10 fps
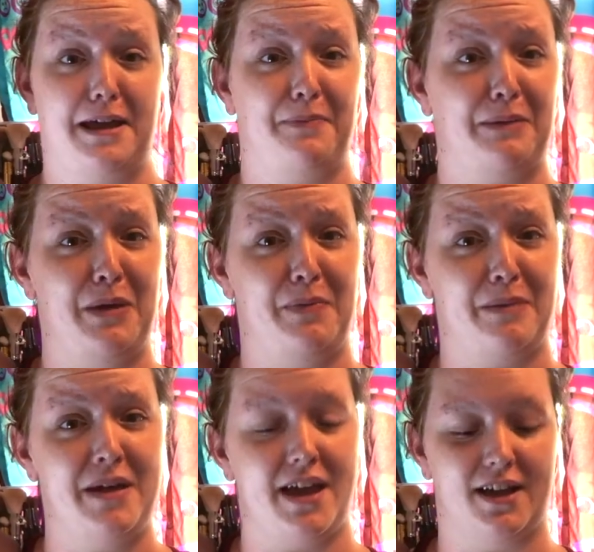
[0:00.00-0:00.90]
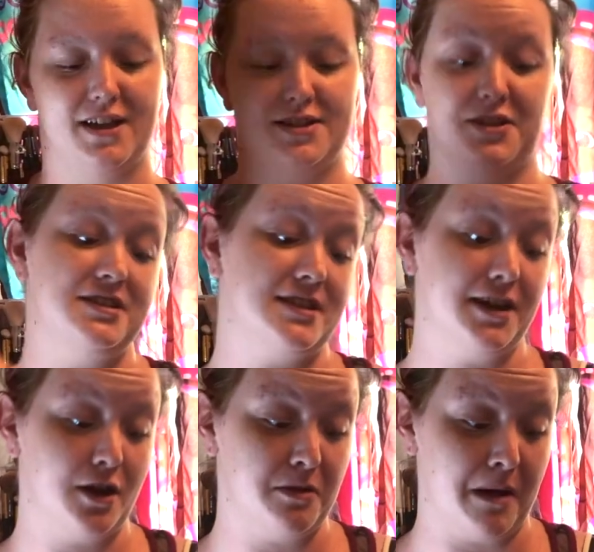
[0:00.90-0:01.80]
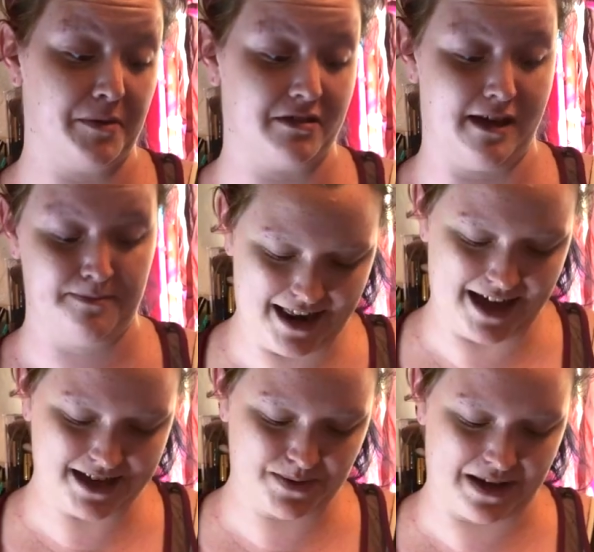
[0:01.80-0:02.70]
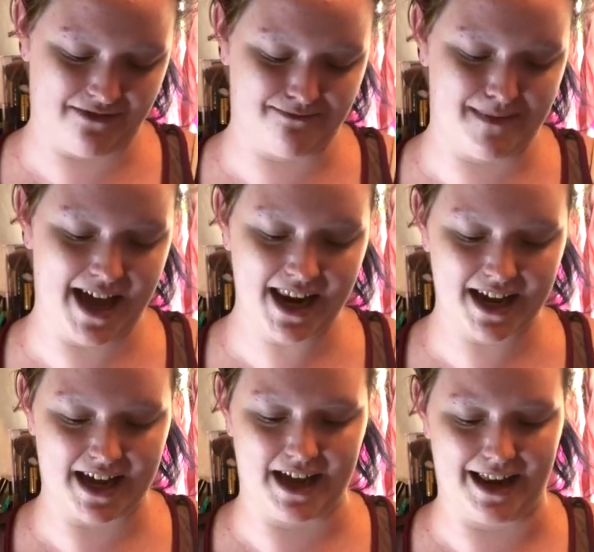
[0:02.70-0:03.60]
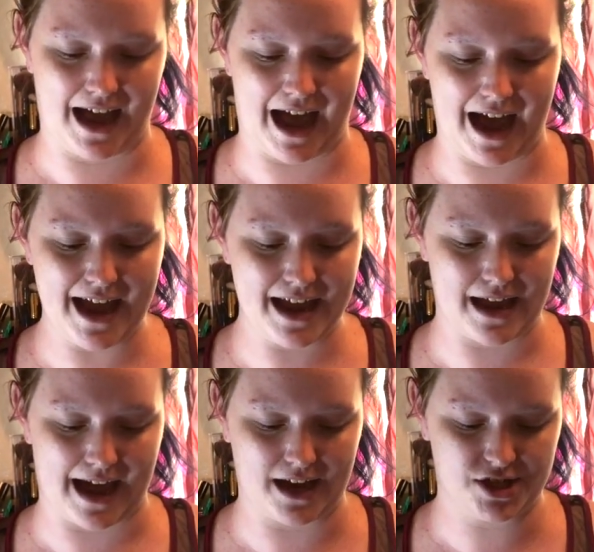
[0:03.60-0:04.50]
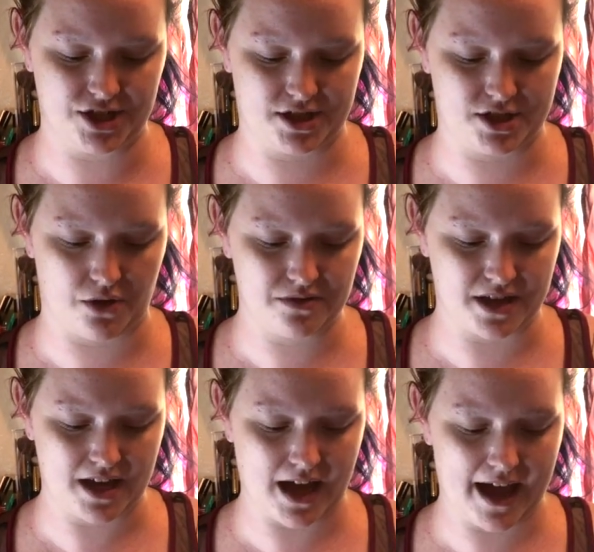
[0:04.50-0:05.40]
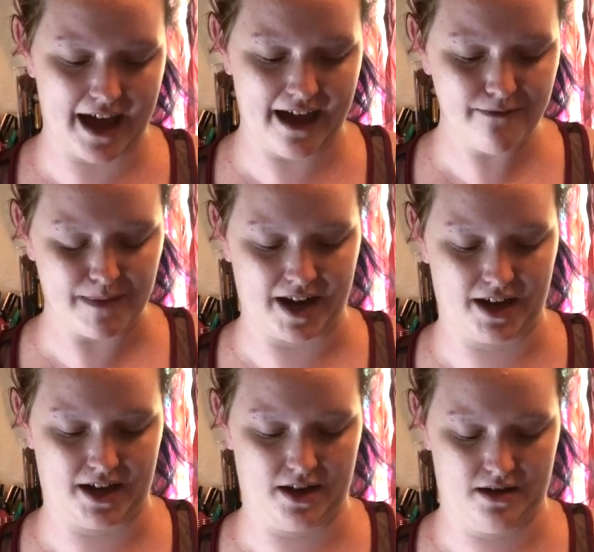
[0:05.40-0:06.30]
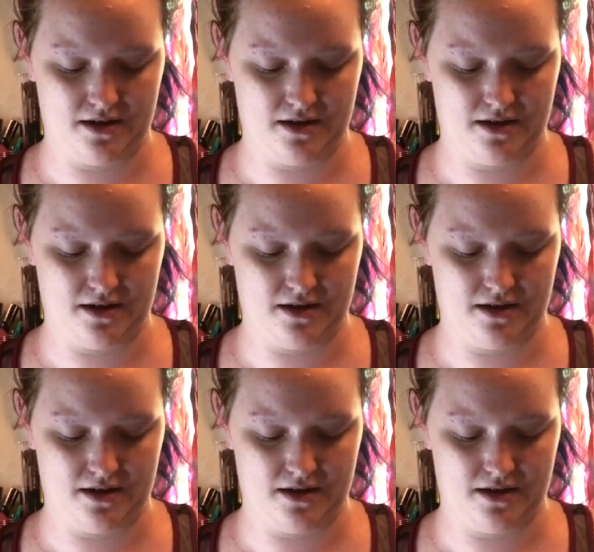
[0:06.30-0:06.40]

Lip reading: like, pick me, pick me! So this is gonna go to Mama Glam. Next, we have Mannequin. I actually don't think I have Mannequin.